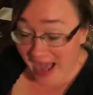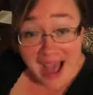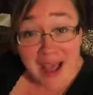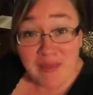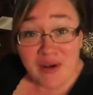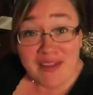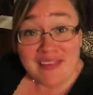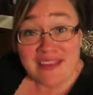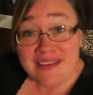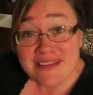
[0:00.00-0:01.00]
was a prank that really
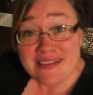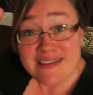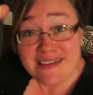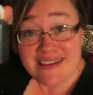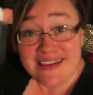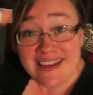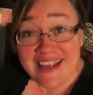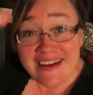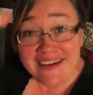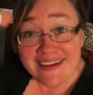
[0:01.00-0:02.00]
pushed things over the edge and
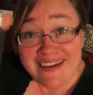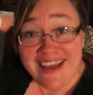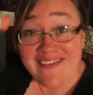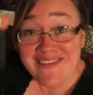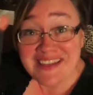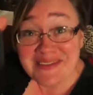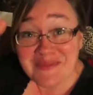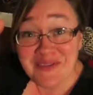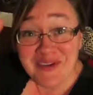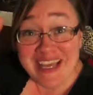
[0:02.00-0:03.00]
put the spotlight on his
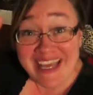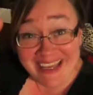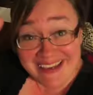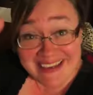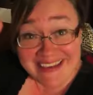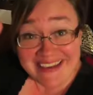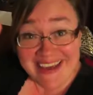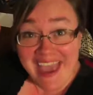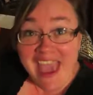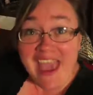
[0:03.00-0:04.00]
family. To
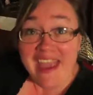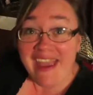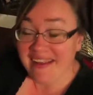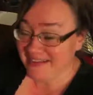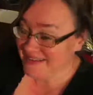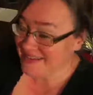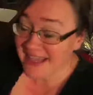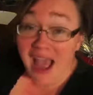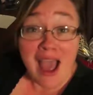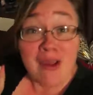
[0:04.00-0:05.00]
start things off, ink was poured
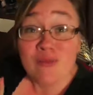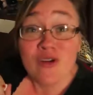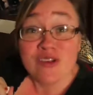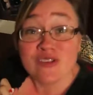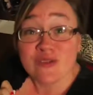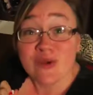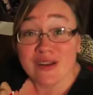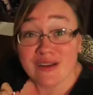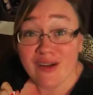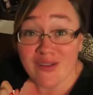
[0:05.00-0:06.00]
all over the carpet and the
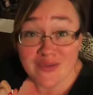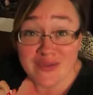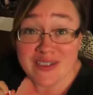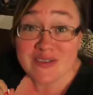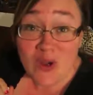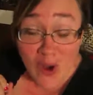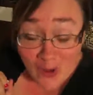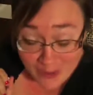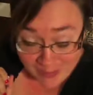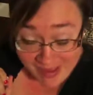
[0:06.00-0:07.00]
little kids got the blame,
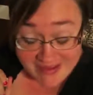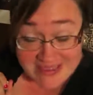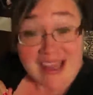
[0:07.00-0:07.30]
even though they had